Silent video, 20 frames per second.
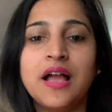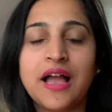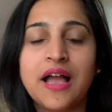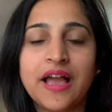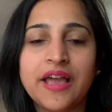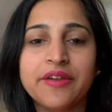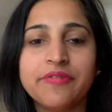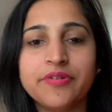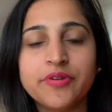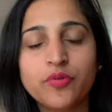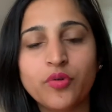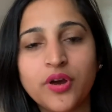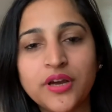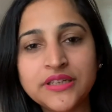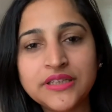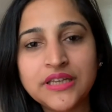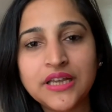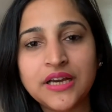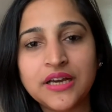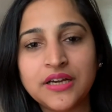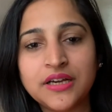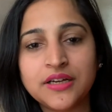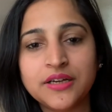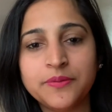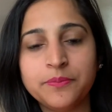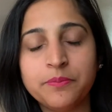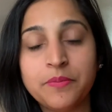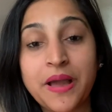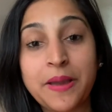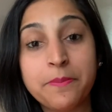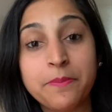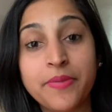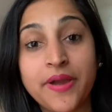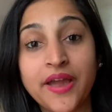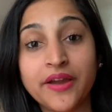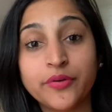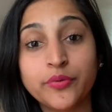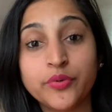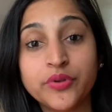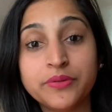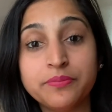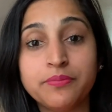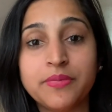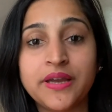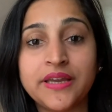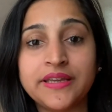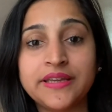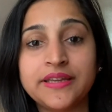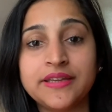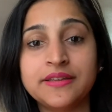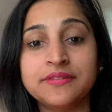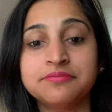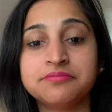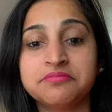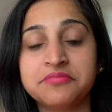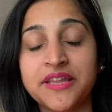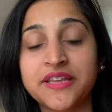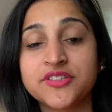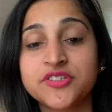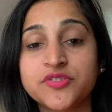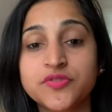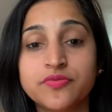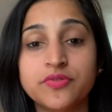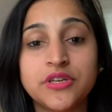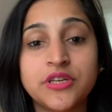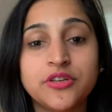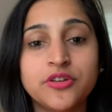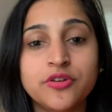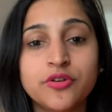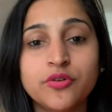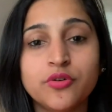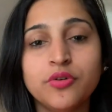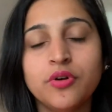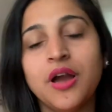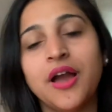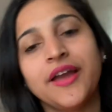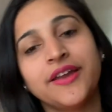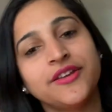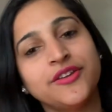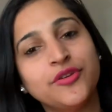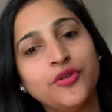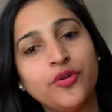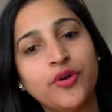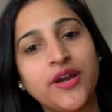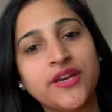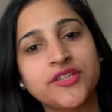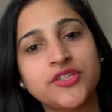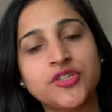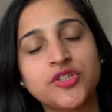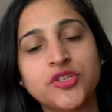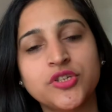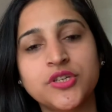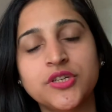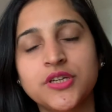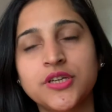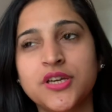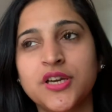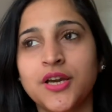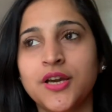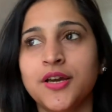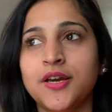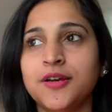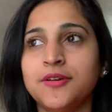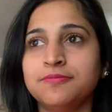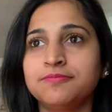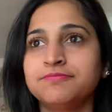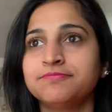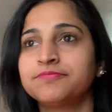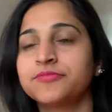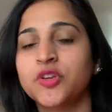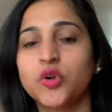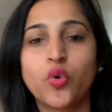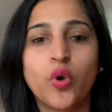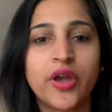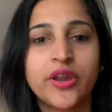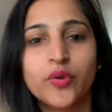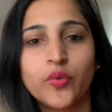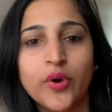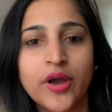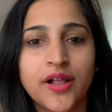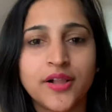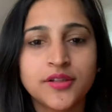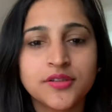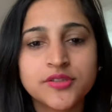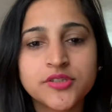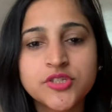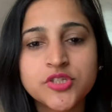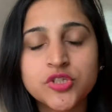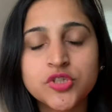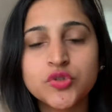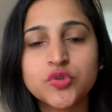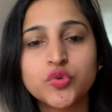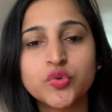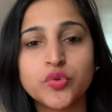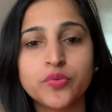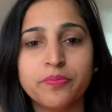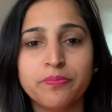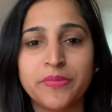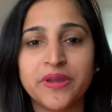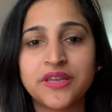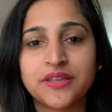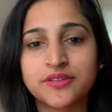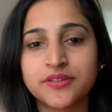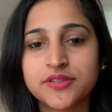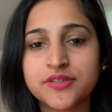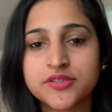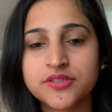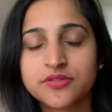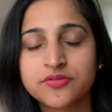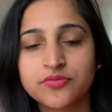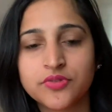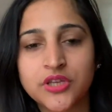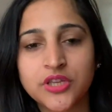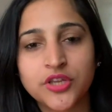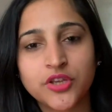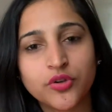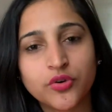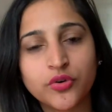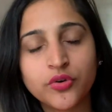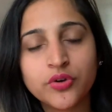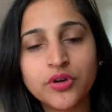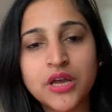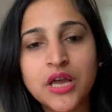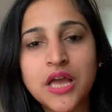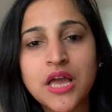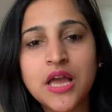Hi everyone, I'm back with my next video. I know I took quite a while to make this video.